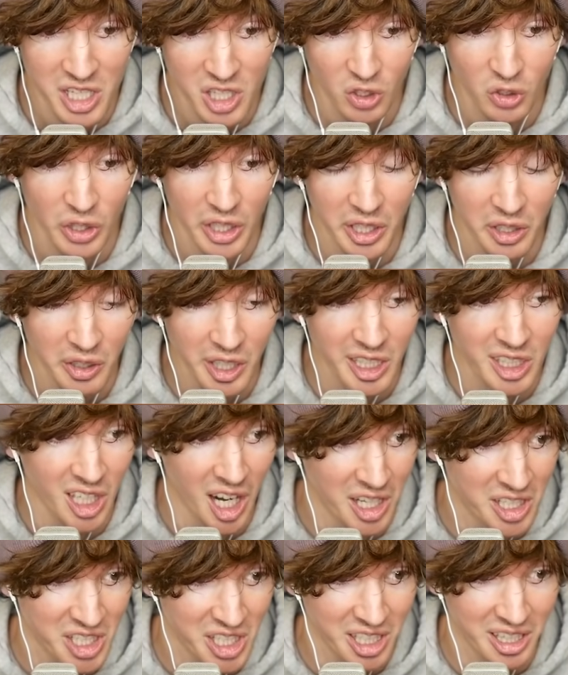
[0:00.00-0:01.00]
is literally
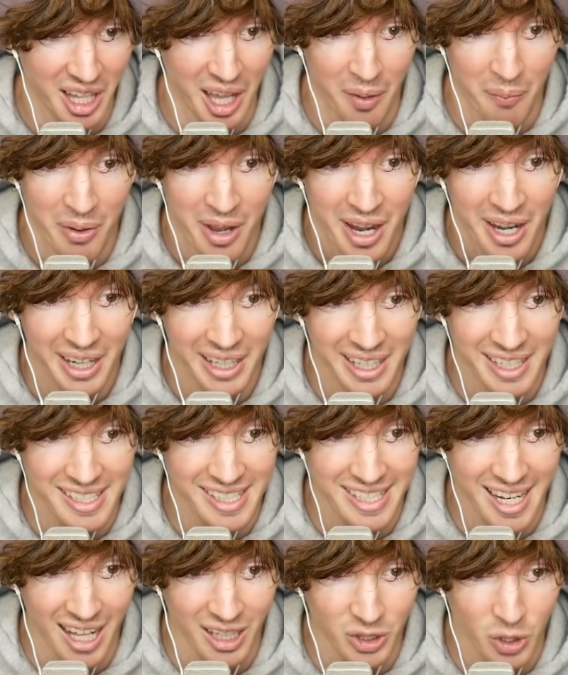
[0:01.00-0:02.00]
touching them, and
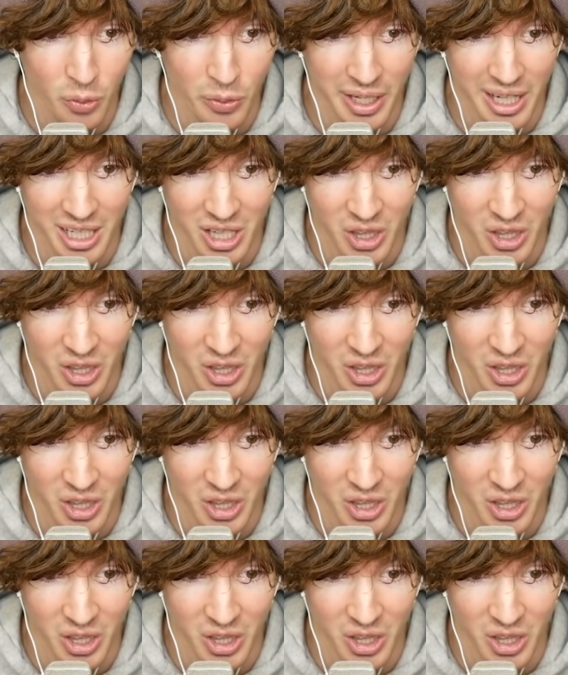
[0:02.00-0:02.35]
it's not doing